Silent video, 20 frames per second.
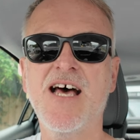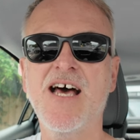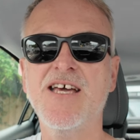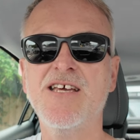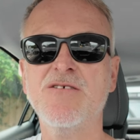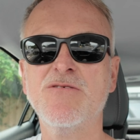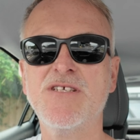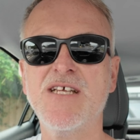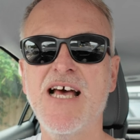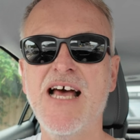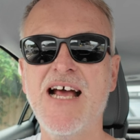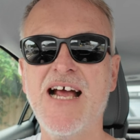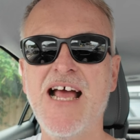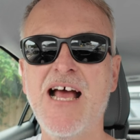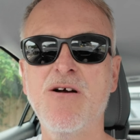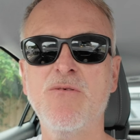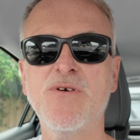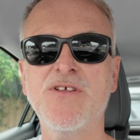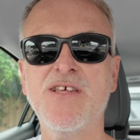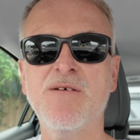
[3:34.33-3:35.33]
I used to hang
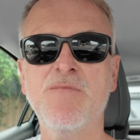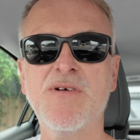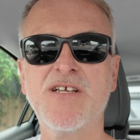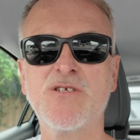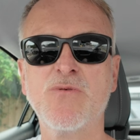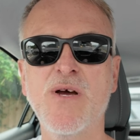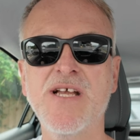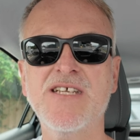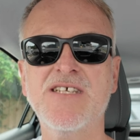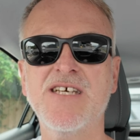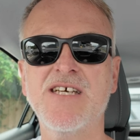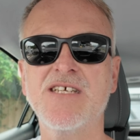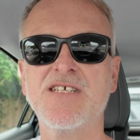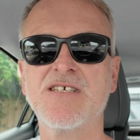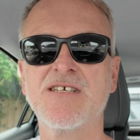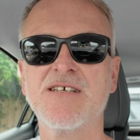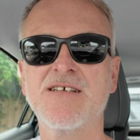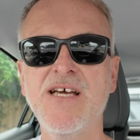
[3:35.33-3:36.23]
out with in my 20s,